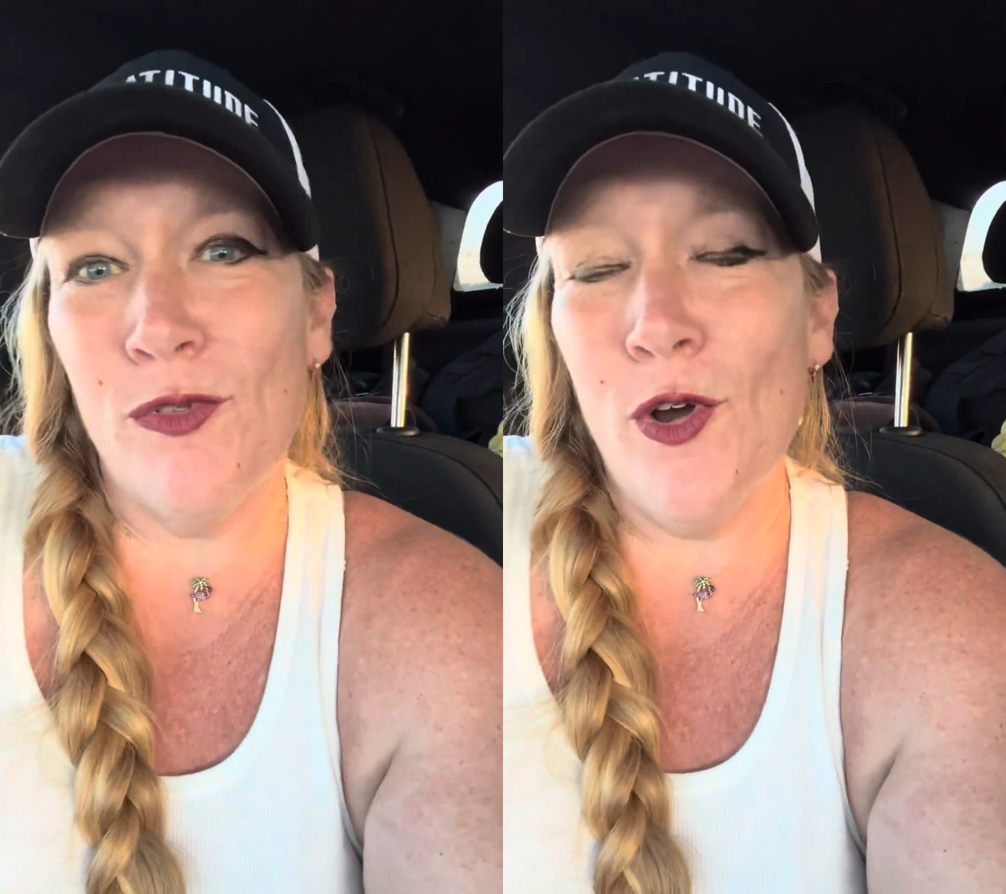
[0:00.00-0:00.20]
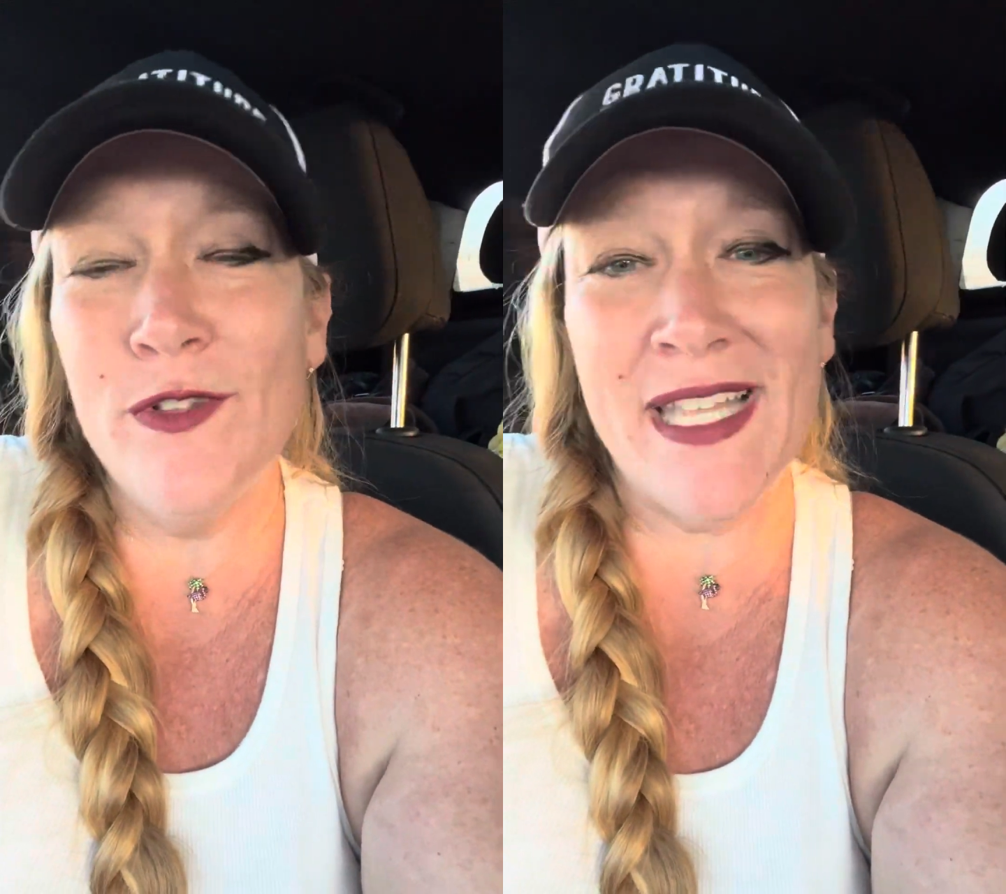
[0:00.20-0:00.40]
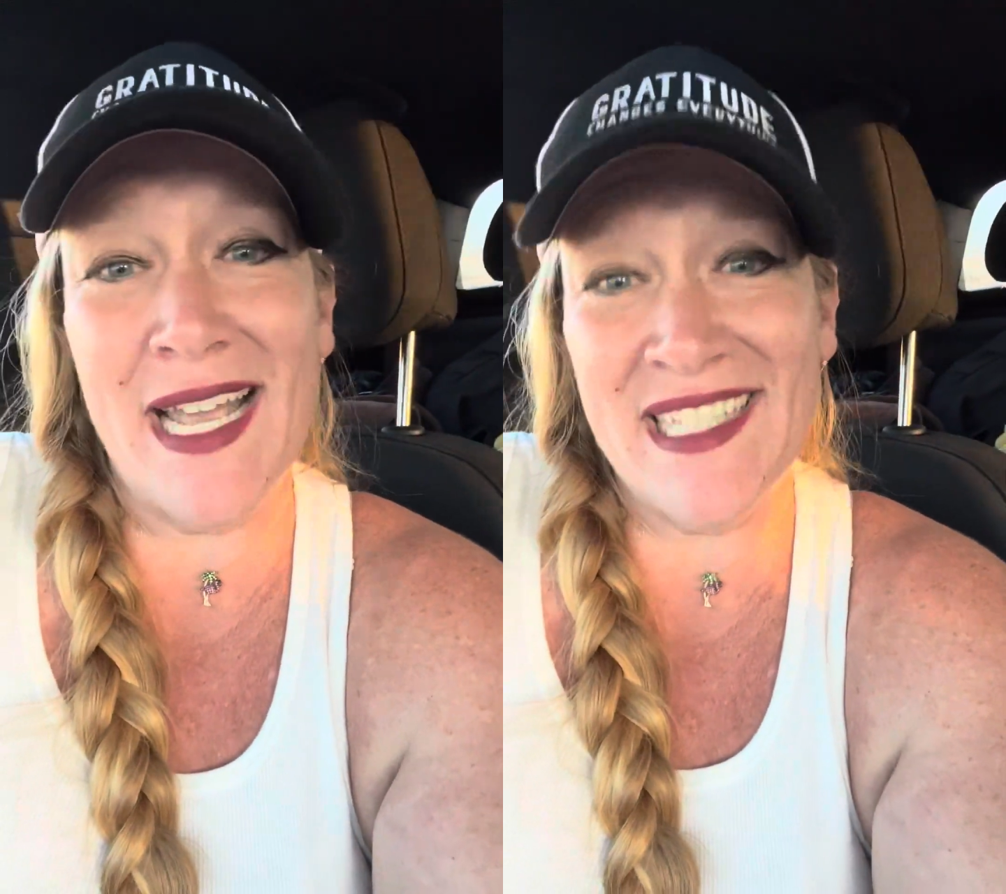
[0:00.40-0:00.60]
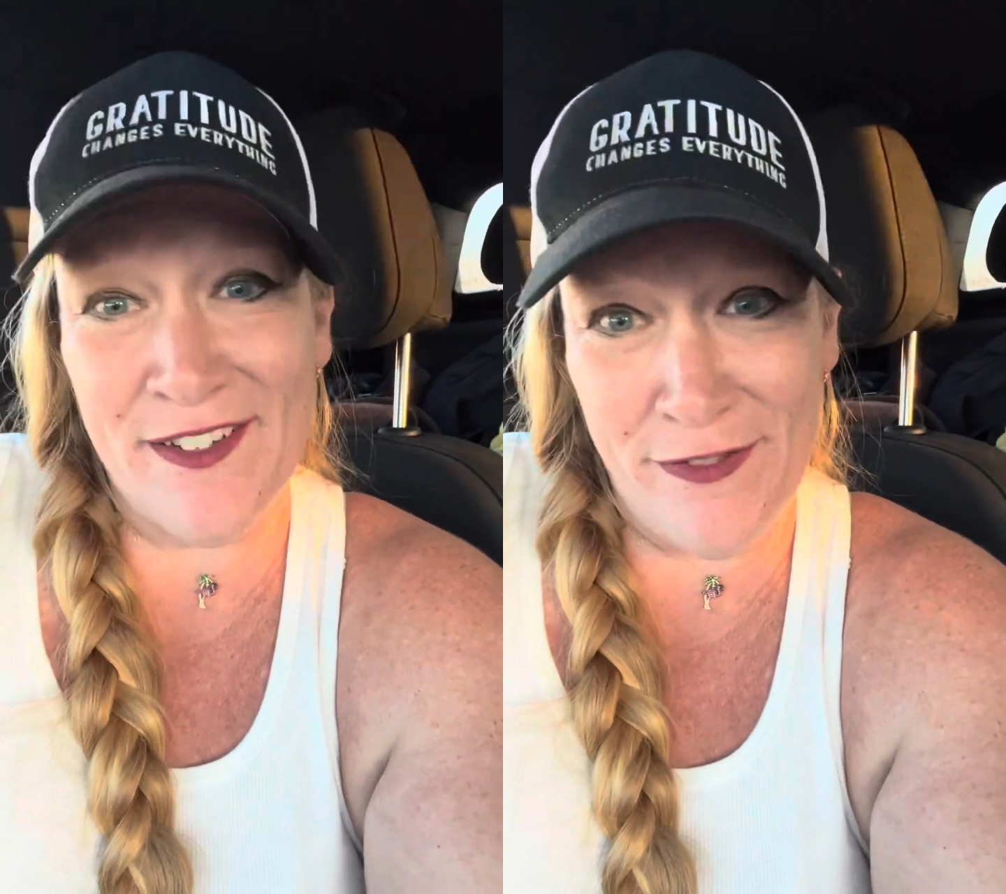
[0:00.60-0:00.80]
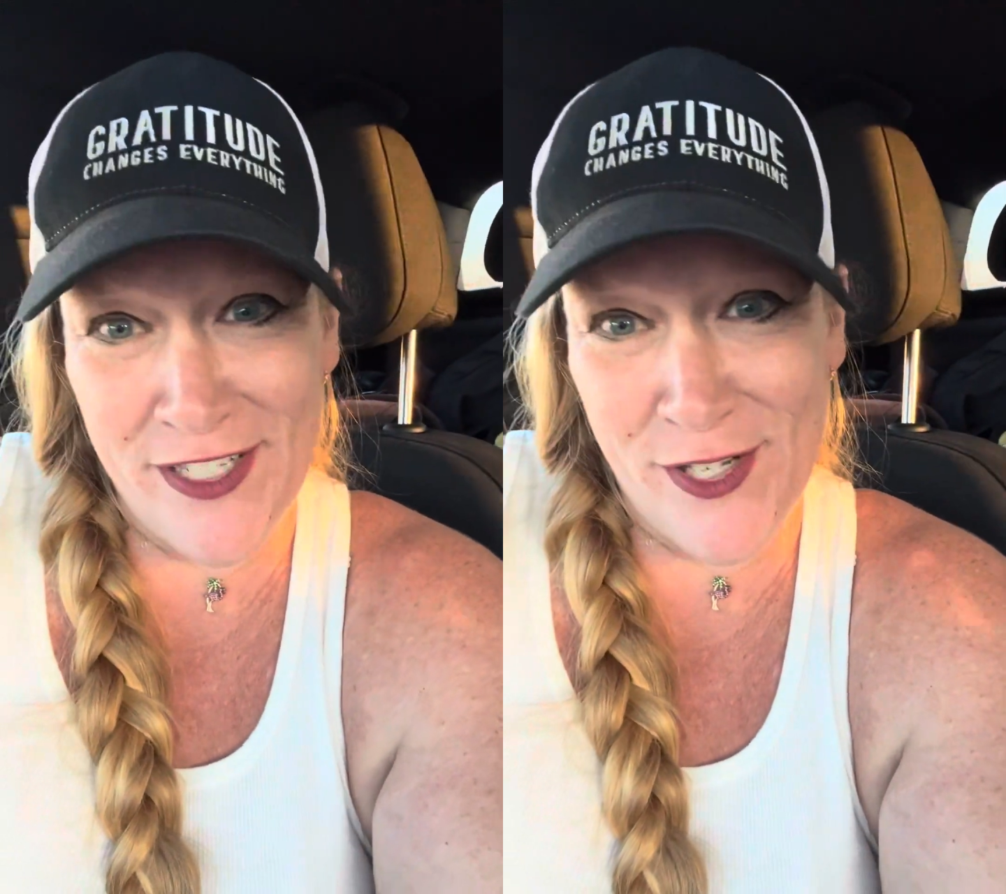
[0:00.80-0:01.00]
Prozac
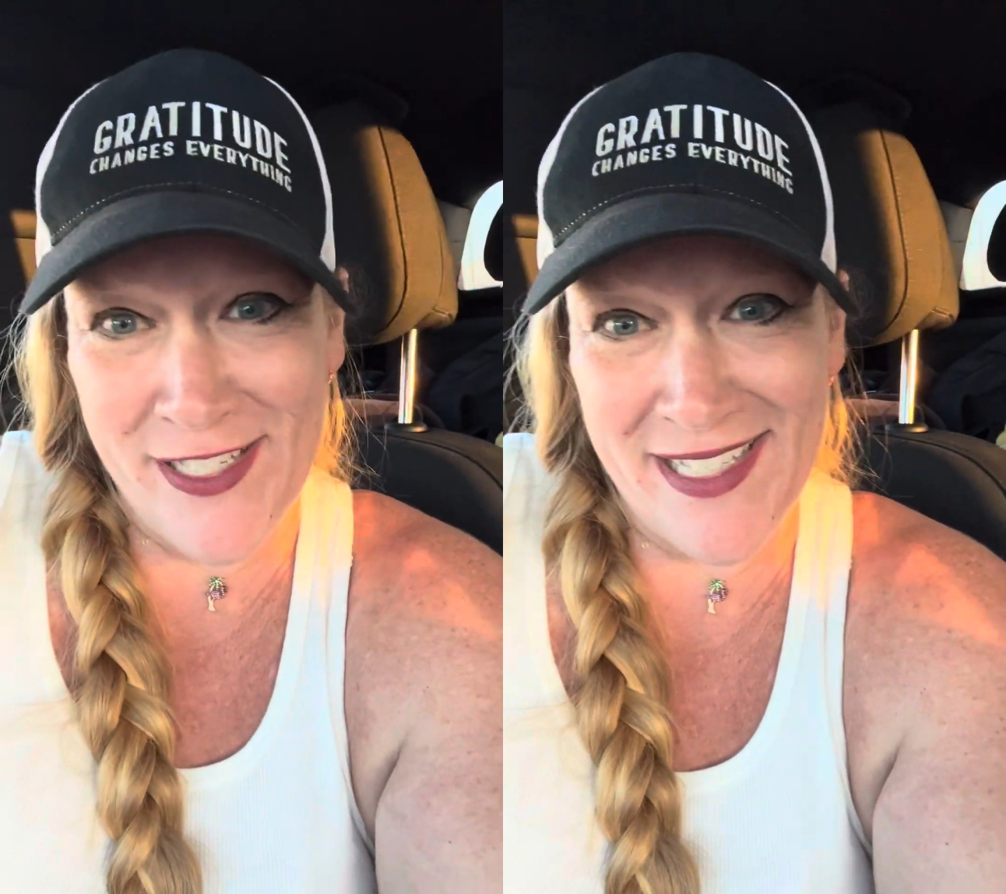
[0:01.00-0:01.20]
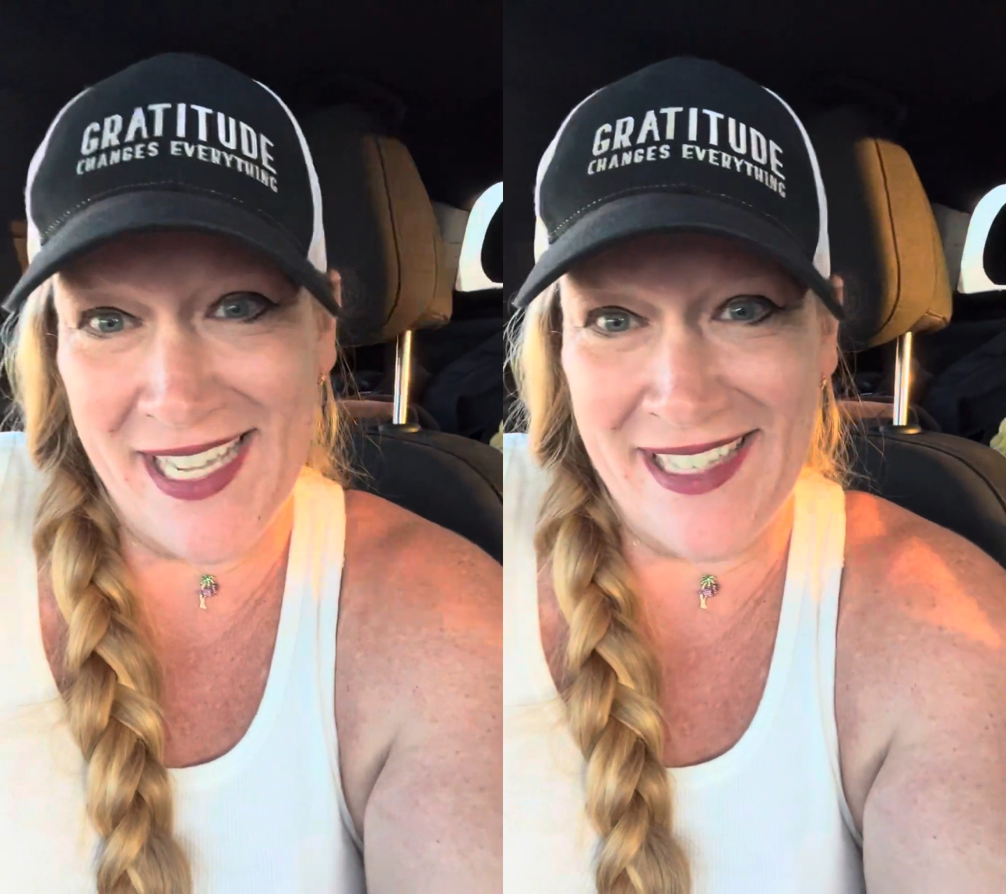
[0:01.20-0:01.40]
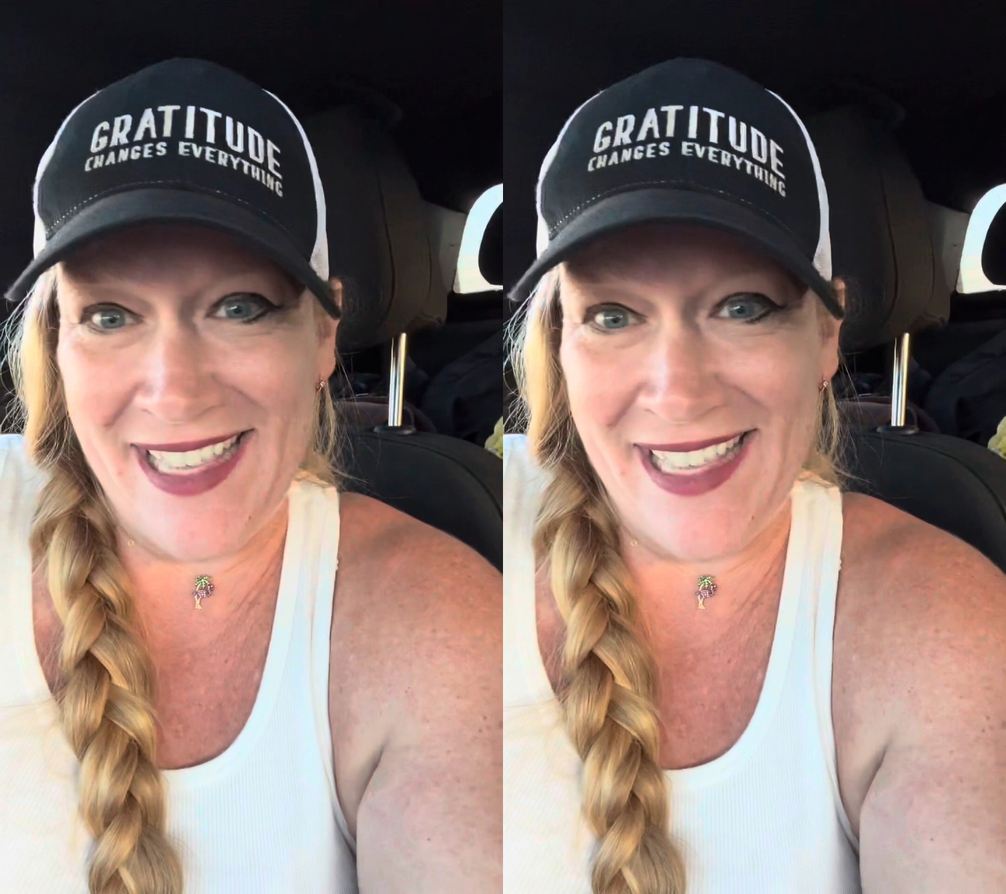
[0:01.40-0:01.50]
deficiency.